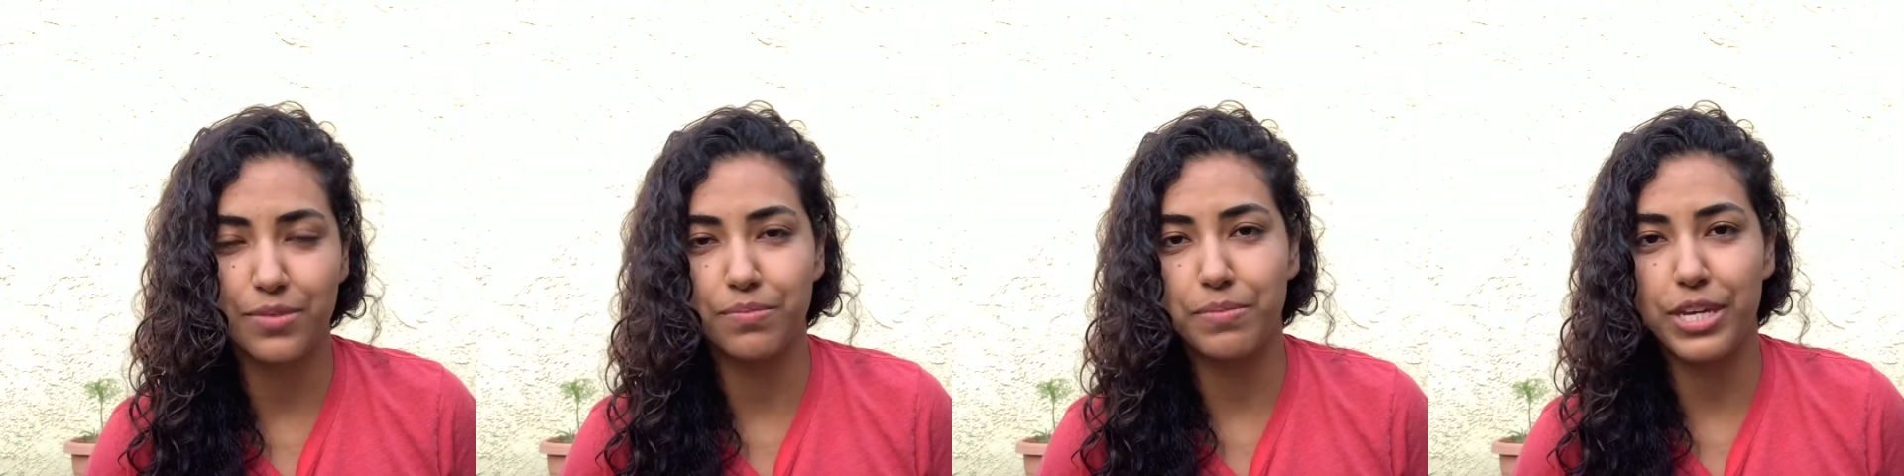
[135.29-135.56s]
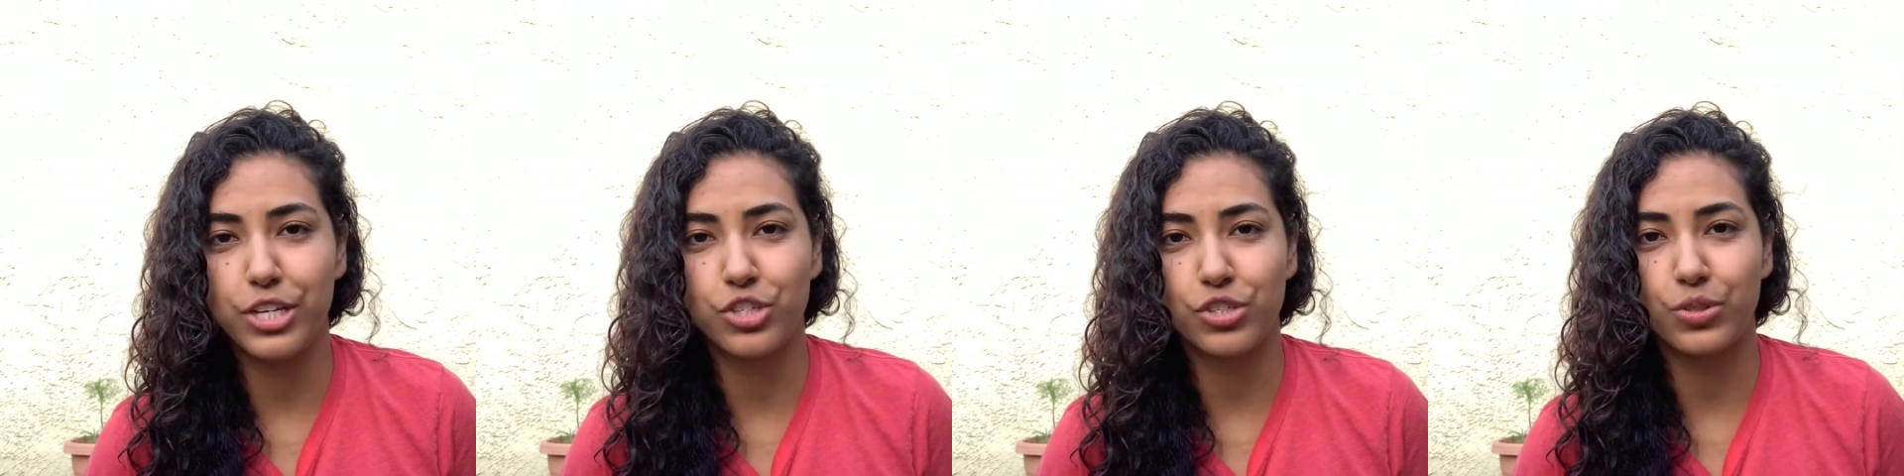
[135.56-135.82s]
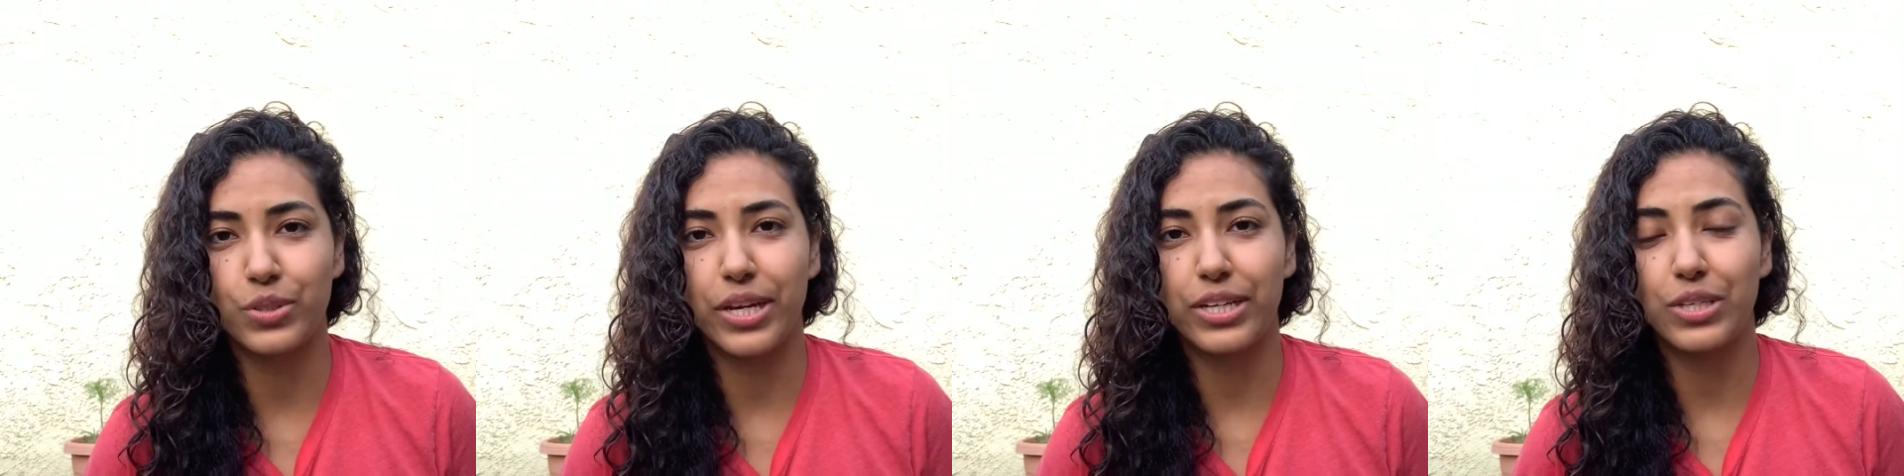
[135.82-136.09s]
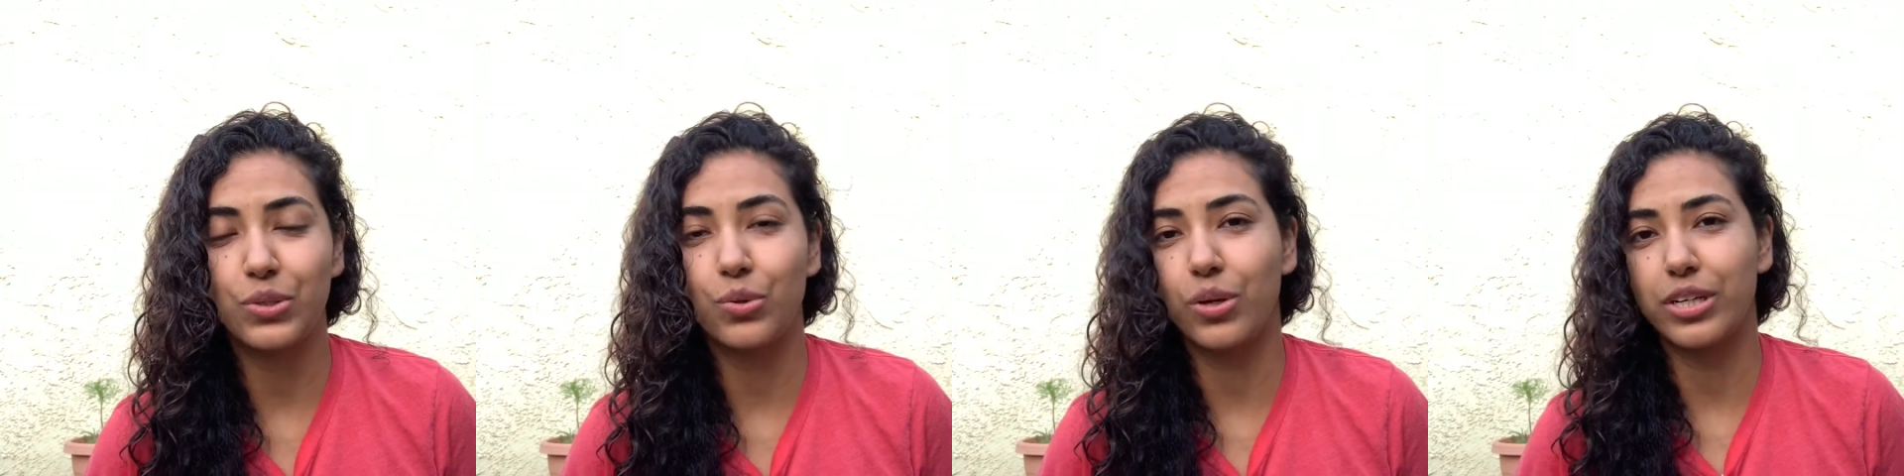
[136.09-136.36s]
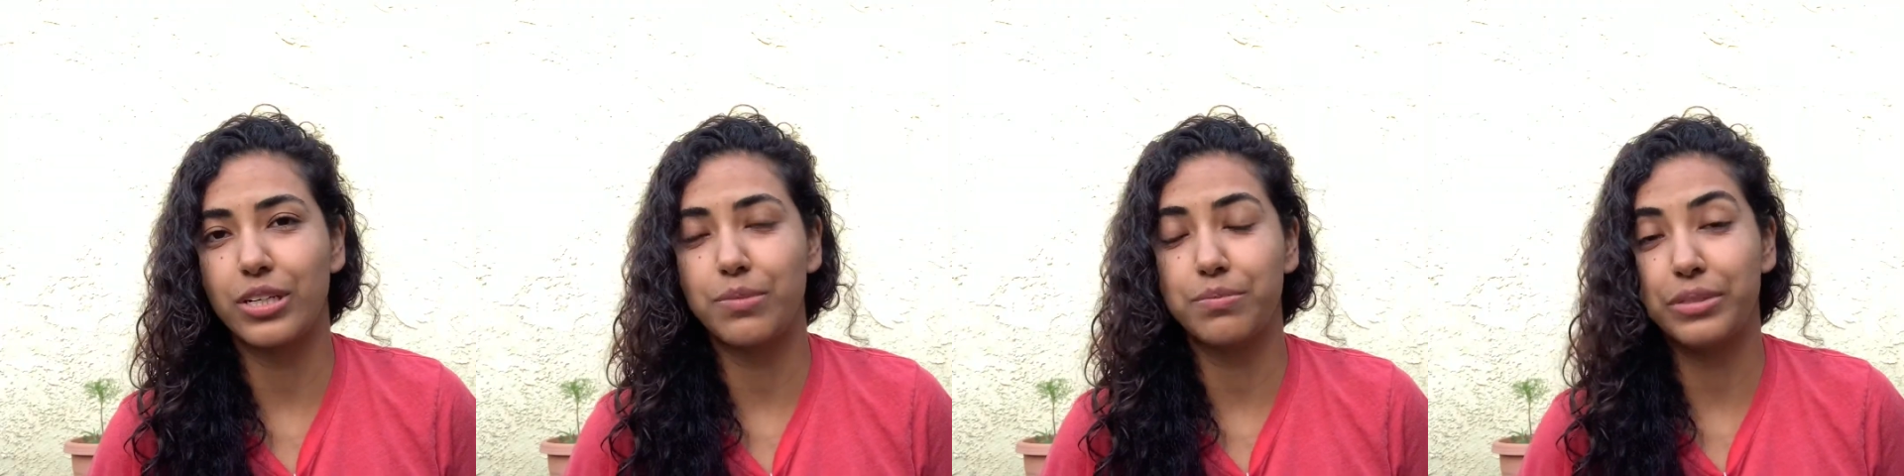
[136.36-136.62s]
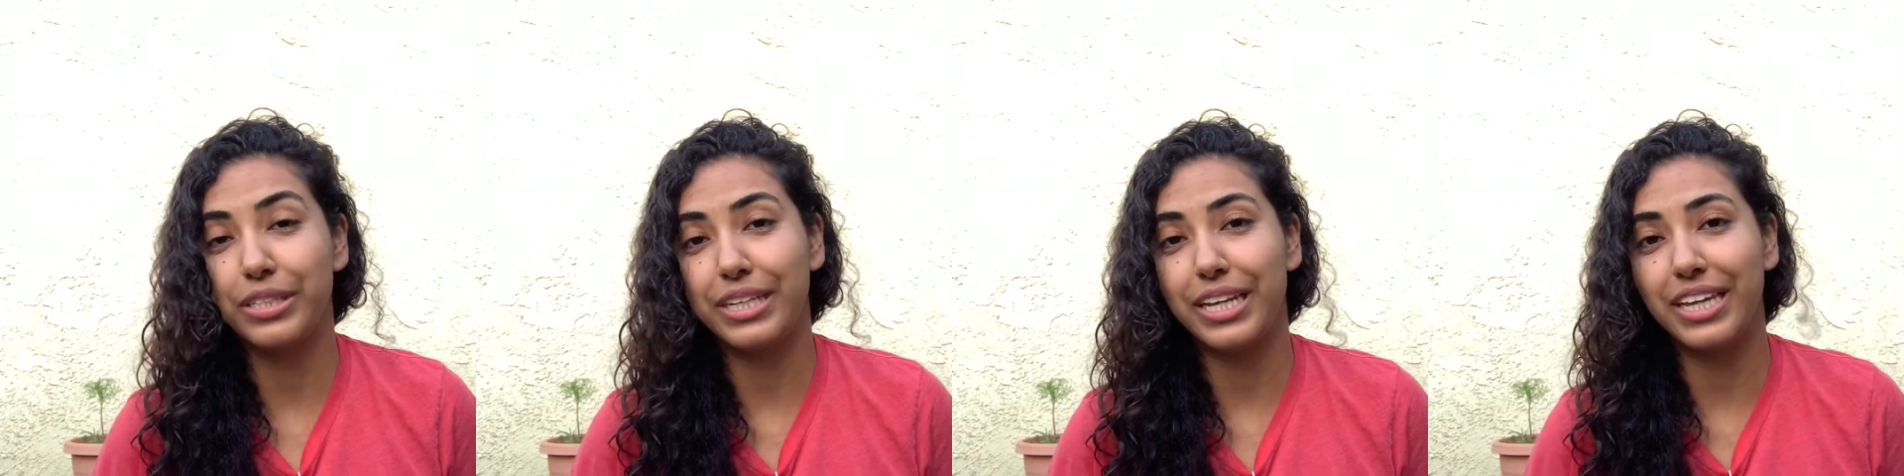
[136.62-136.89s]
make sure that you are
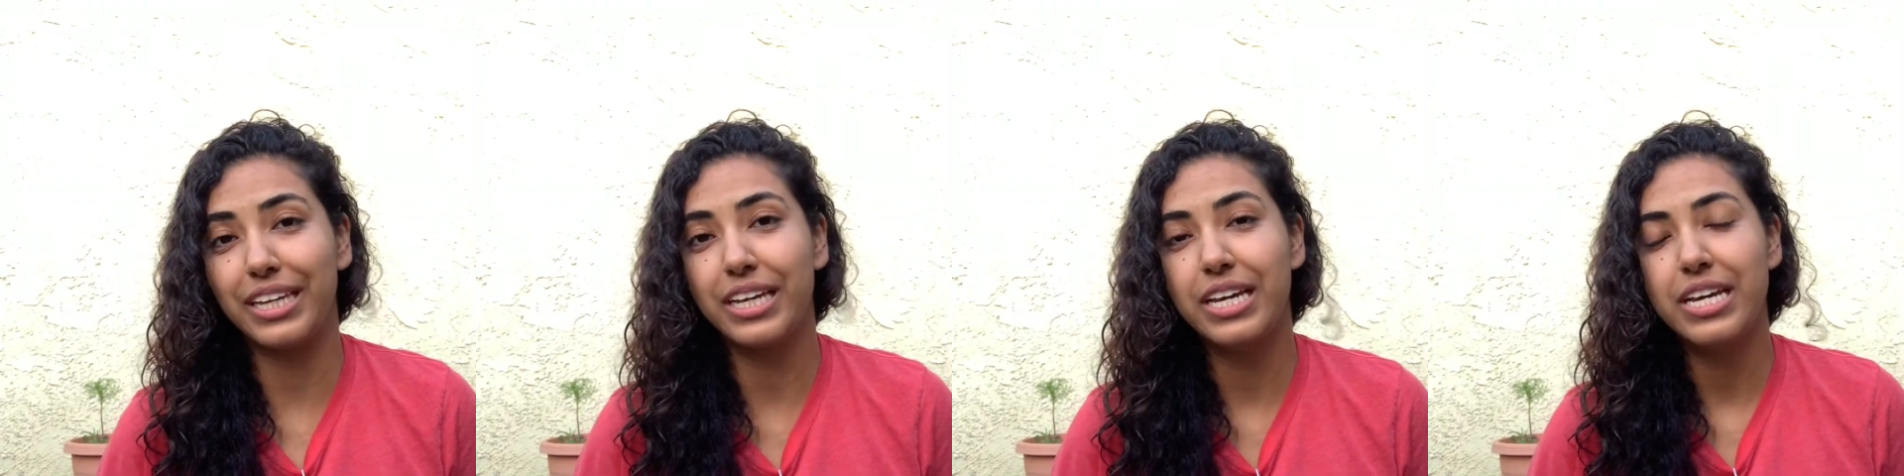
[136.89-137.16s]
completing